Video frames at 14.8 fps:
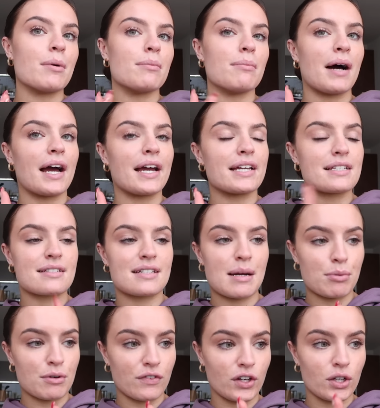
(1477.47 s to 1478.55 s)
but my
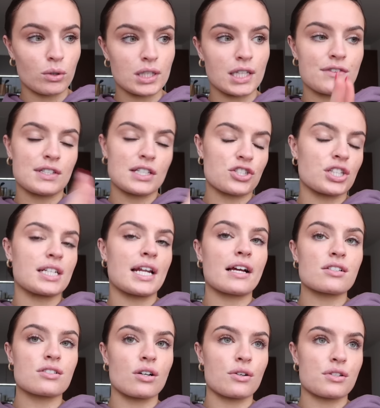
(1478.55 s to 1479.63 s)
stepbrother, who lives literally
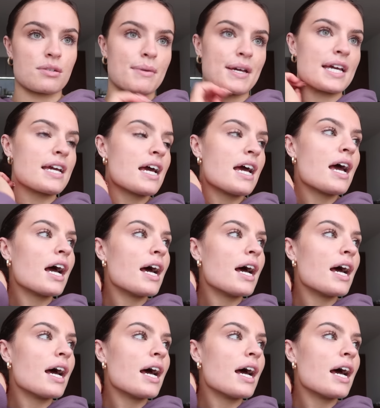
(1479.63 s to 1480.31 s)
next door to me,